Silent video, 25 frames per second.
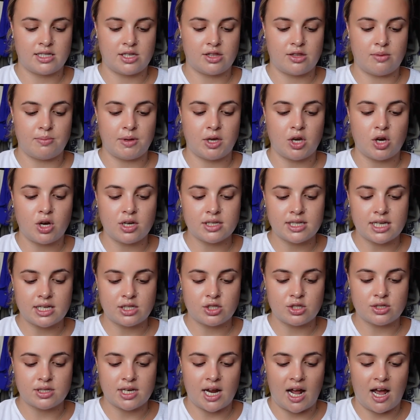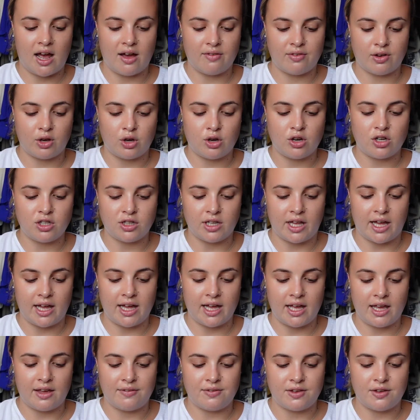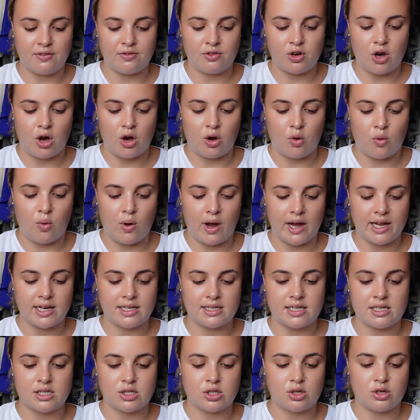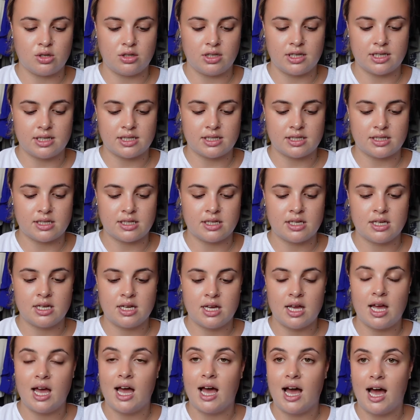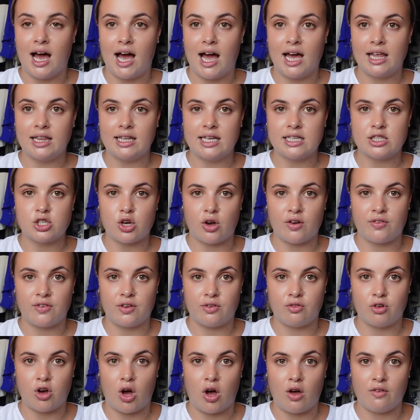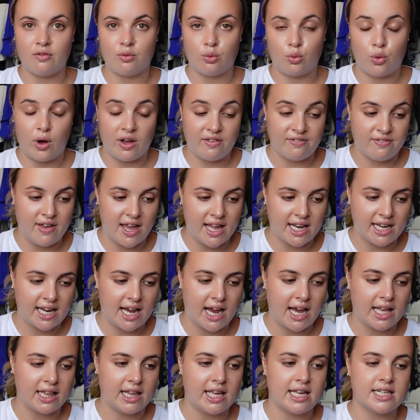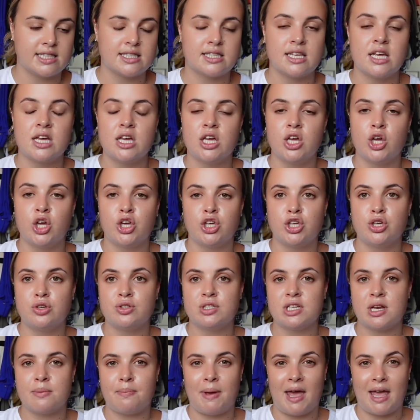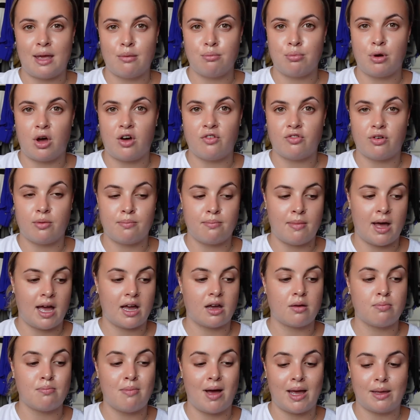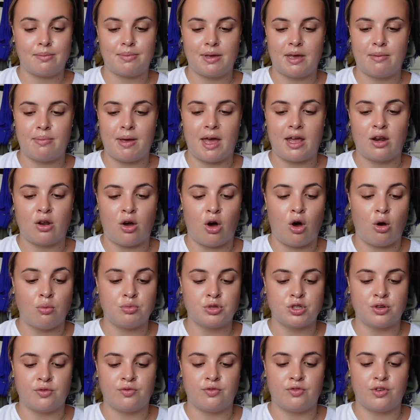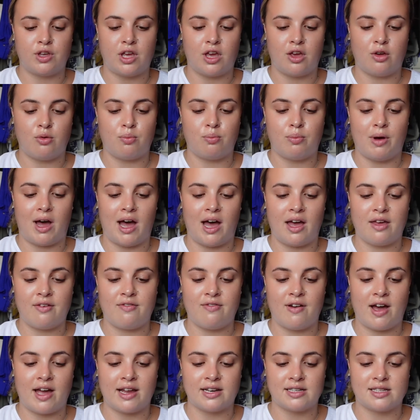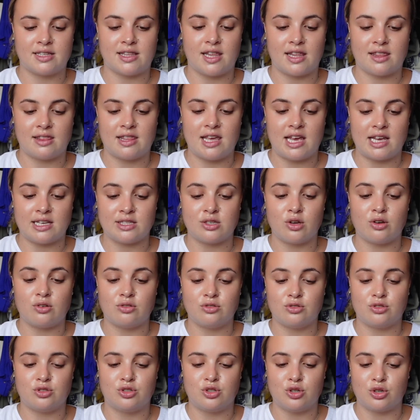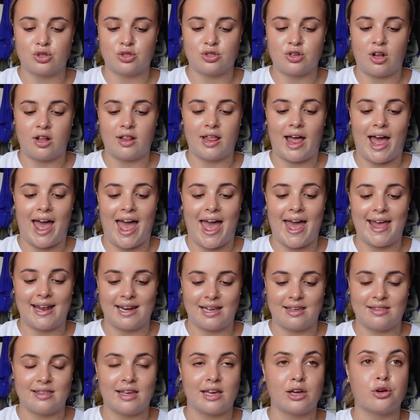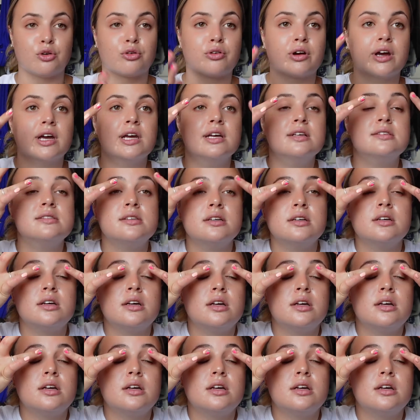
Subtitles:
that because it doesn't have a colour, if you've got quite discoloured eyelids or if you've got quite veiny eyelids, using a paint pot from MAC might be a better option for you, but I find that this does not let anything crease.